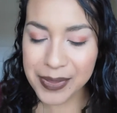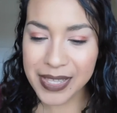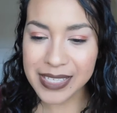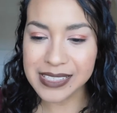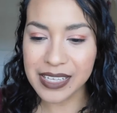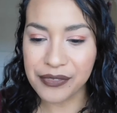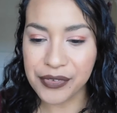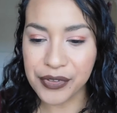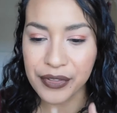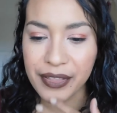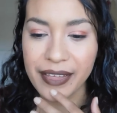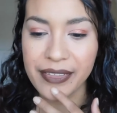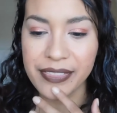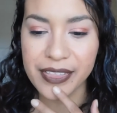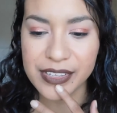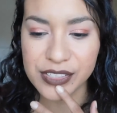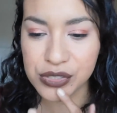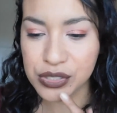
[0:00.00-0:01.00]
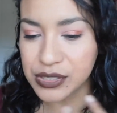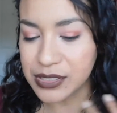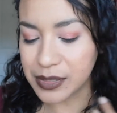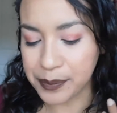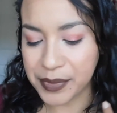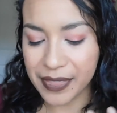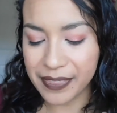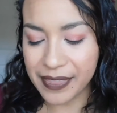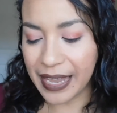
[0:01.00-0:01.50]
because I feel like this was
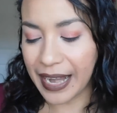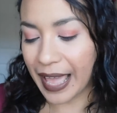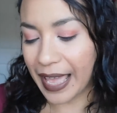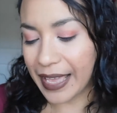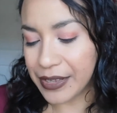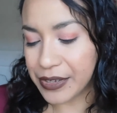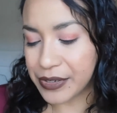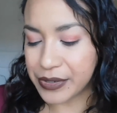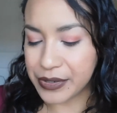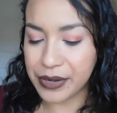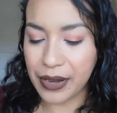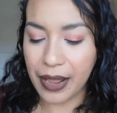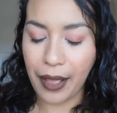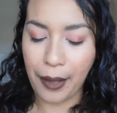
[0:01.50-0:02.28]
something that I could